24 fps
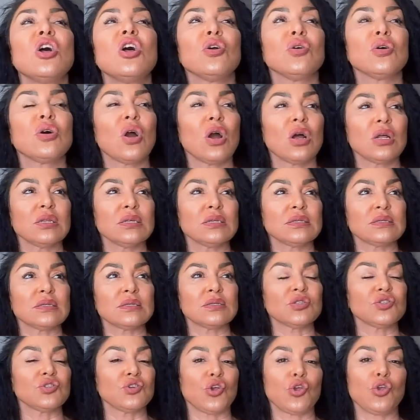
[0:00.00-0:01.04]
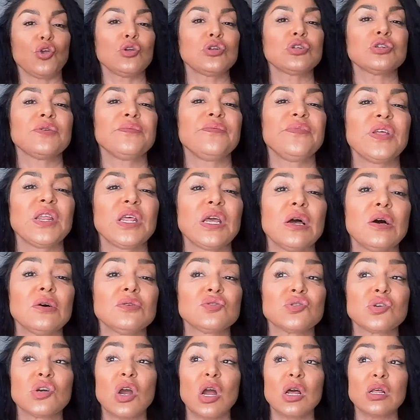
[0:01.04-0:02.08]
regardless this is your YouTube
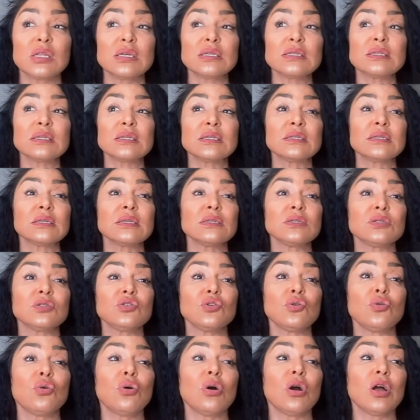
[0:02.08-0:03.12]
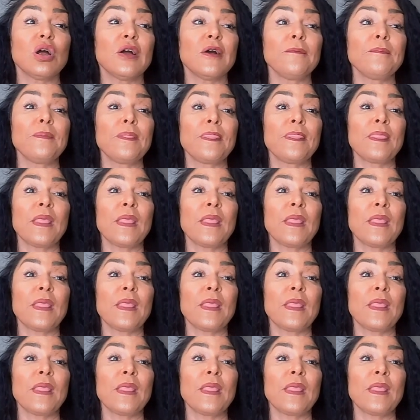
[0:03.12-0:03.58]
videos, regardless this is your